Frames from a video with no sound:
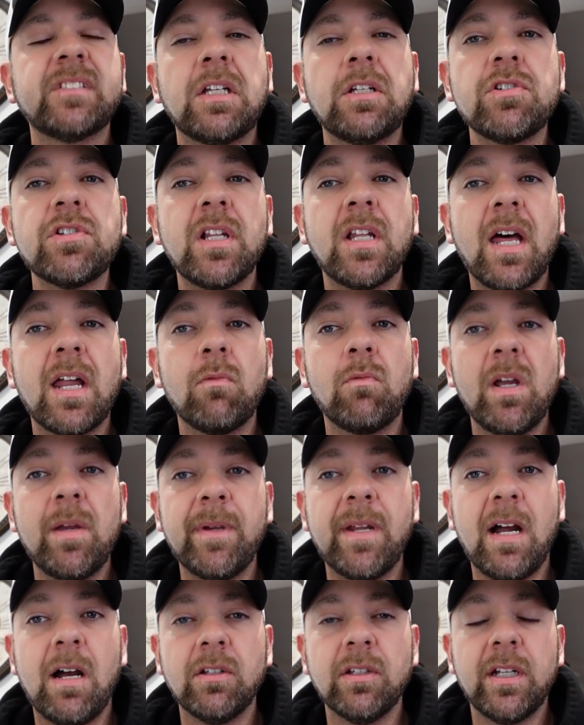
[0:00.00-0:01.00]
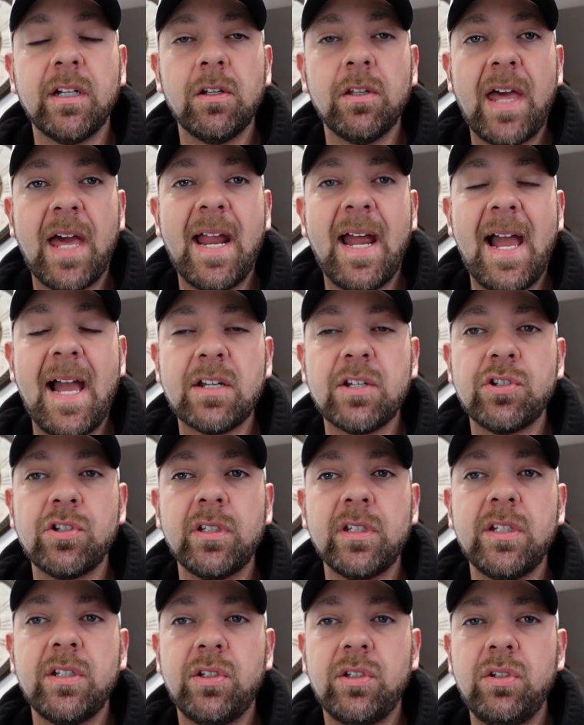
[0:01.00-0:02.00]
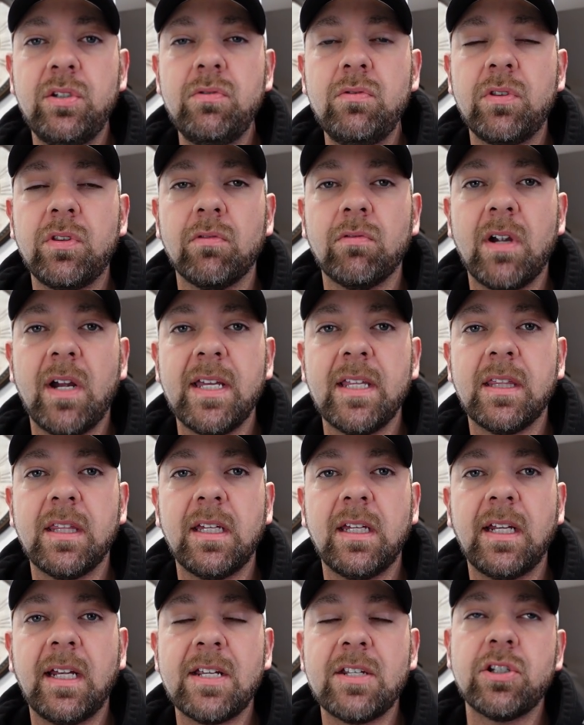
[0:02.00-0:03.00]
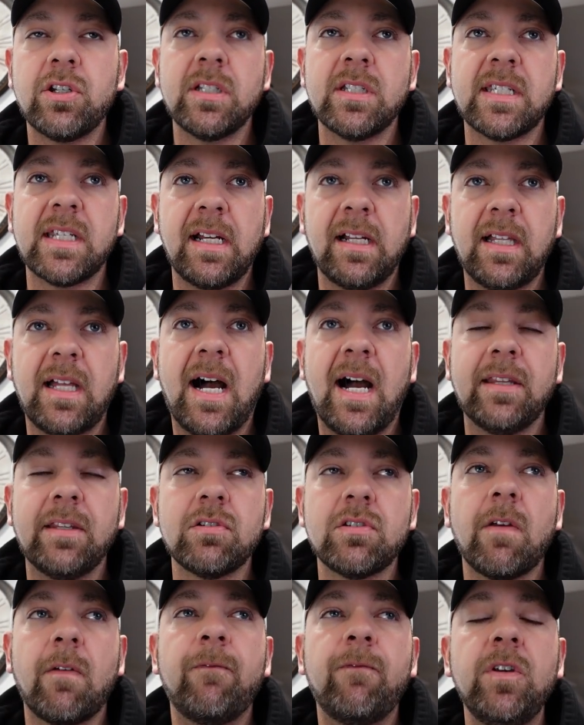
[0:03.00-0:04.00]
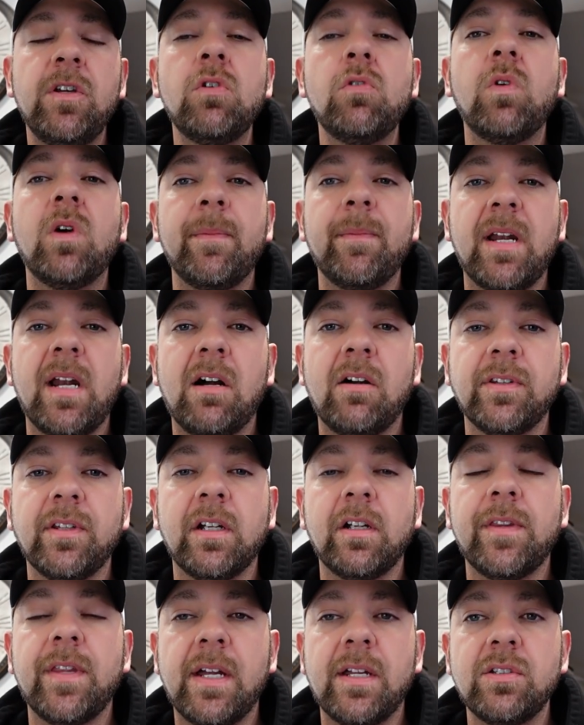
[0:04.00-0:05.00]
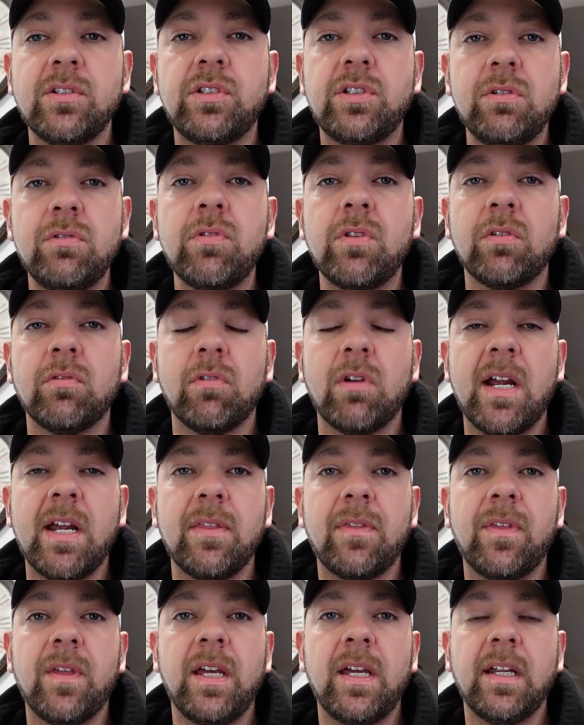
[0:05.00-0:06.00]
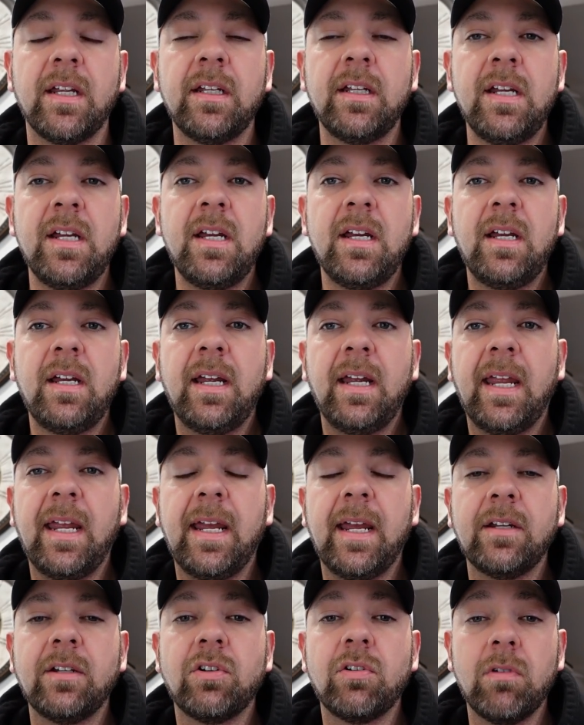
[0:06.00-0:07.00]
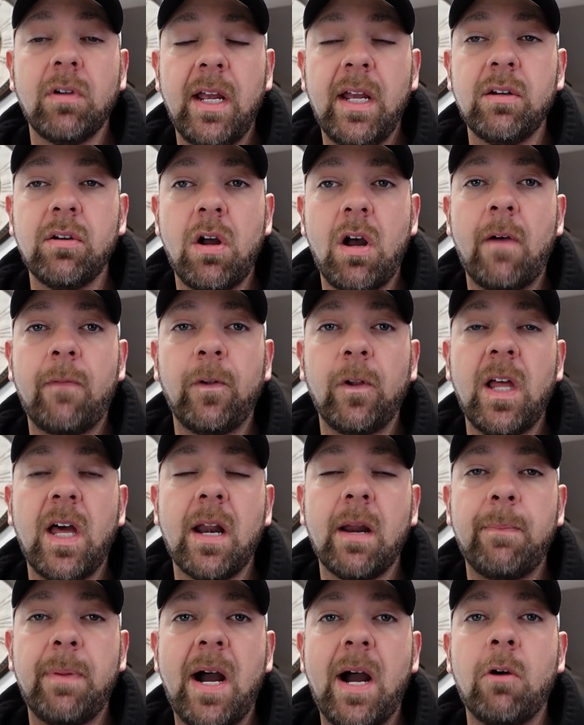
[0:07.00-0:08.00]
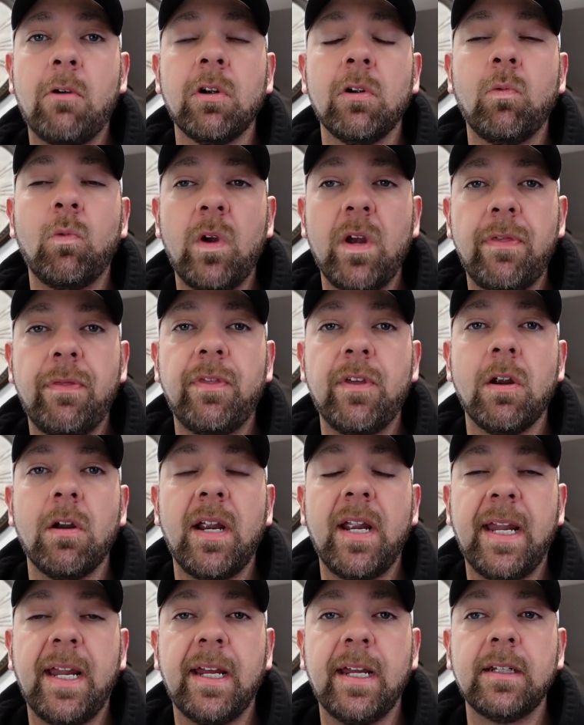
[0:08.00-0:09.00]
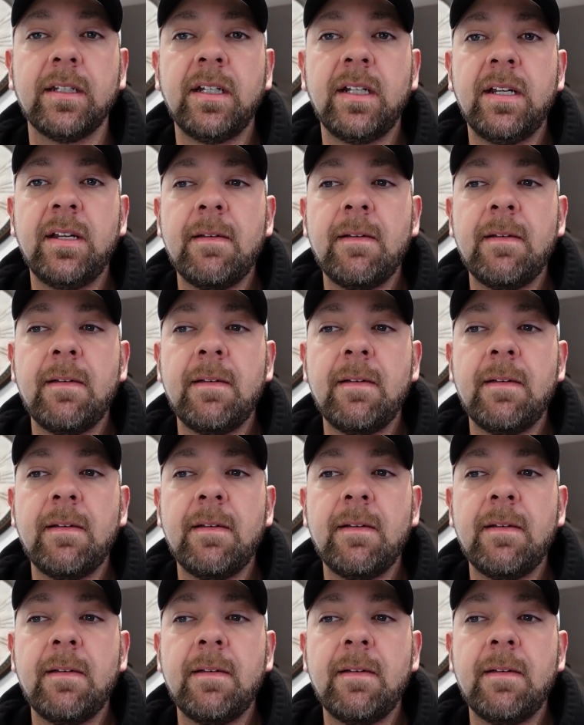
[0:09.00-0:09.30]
There's a lot of women out there that actually do the right thing. I shouldn't say a lot. There's a few women out there that do the right thing and create an awful lot of power with their hand.